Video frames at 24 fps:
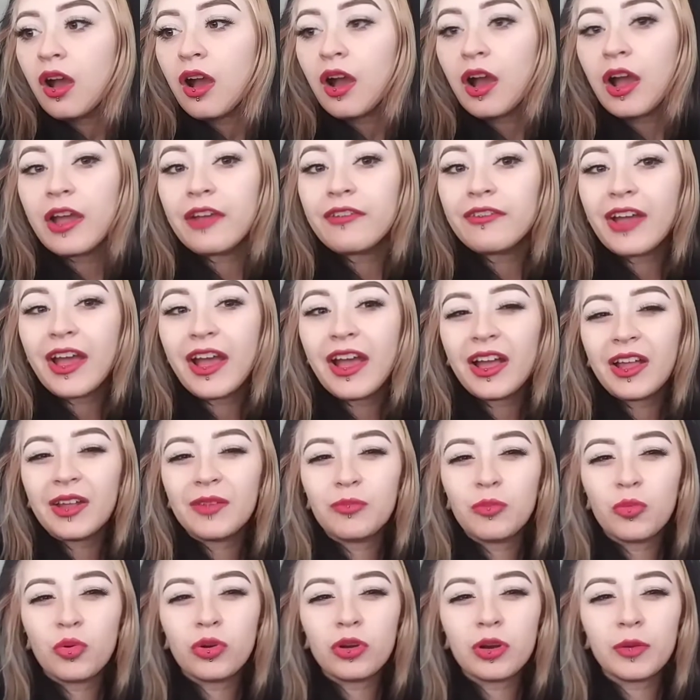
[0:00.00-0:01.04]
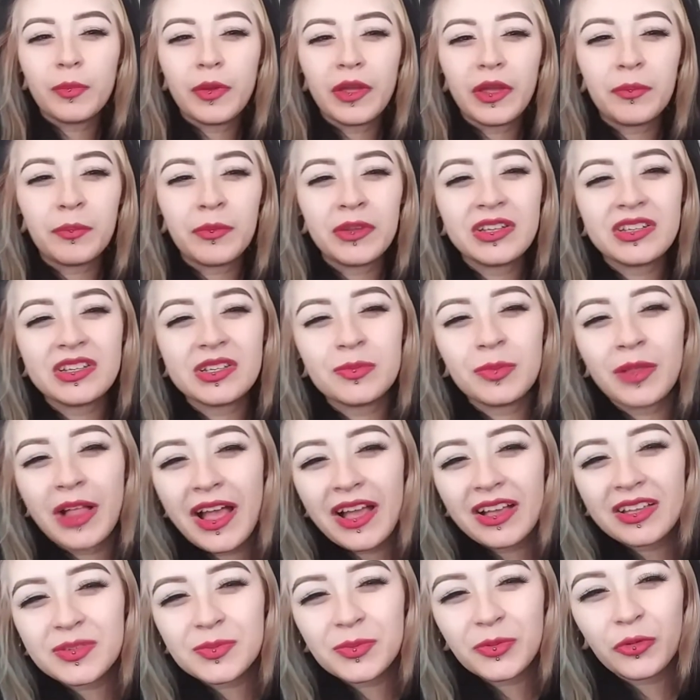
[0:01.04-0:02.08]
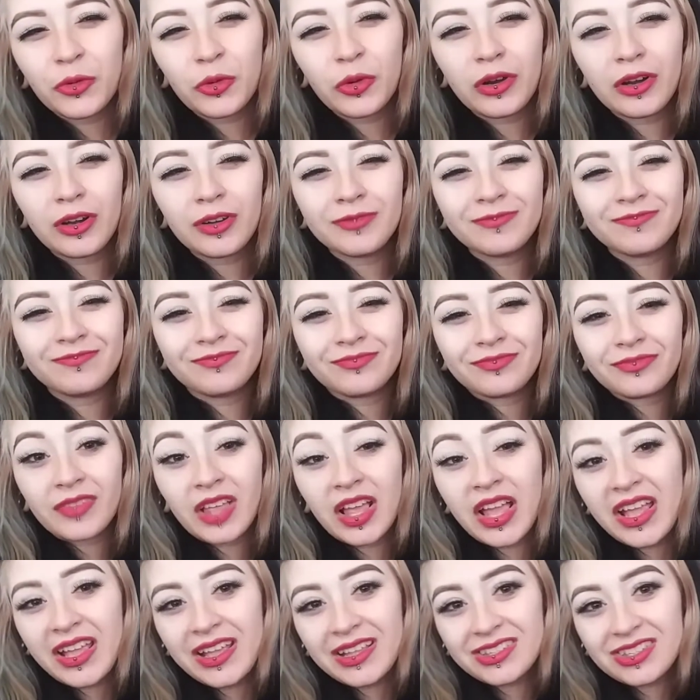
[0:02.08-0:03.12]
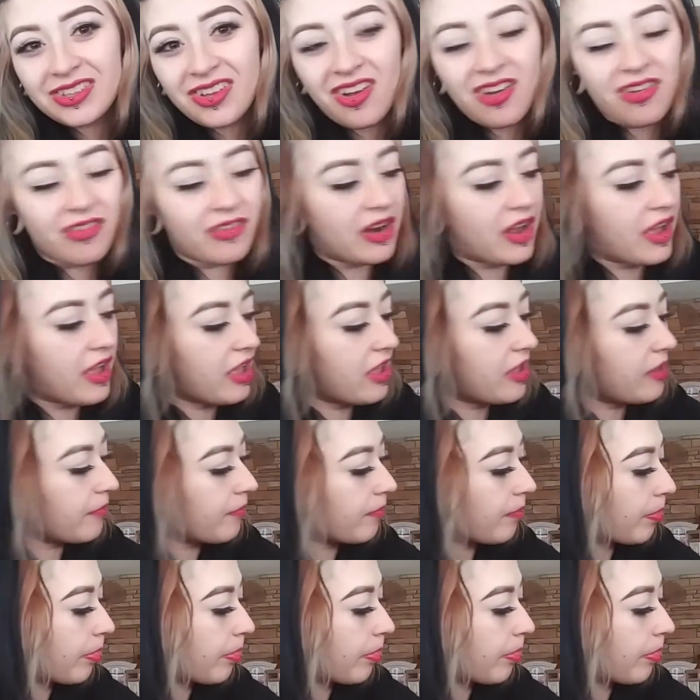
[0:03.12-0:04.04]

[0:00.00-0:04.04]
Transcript: I've had more pigmented blacks before. It's alright.